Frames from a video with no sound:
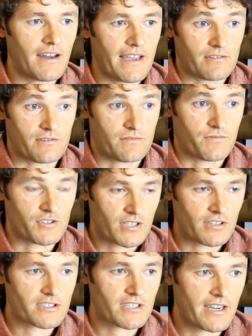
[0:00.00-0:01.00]
and
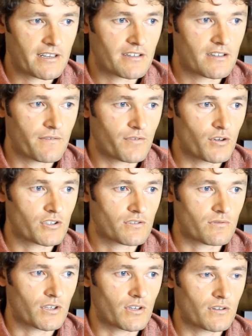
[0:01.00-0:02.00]
facilitated the
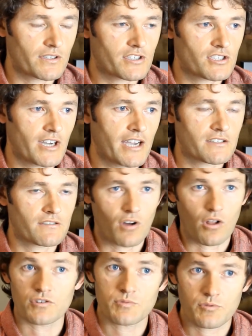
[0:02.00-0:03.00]
first real exchange of
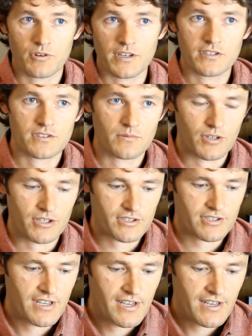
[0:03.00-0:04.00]
knowledge between East and
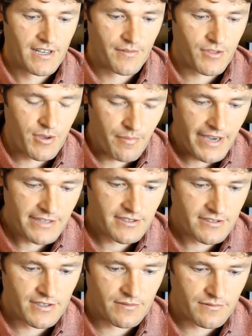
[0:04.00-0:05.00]
West. And the
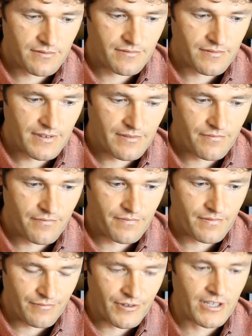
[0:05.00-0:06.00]
amazing thing
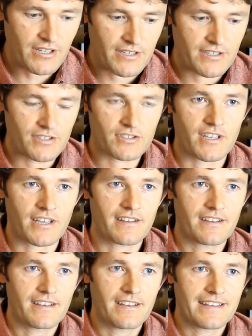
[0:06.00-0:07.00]
really is that
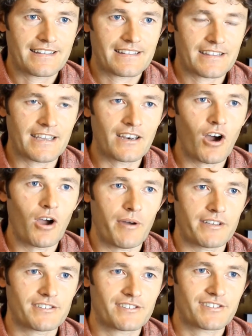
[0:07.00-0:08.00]
they're
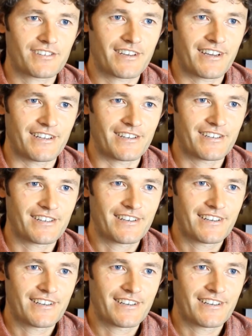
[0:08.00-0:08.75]
nomads, and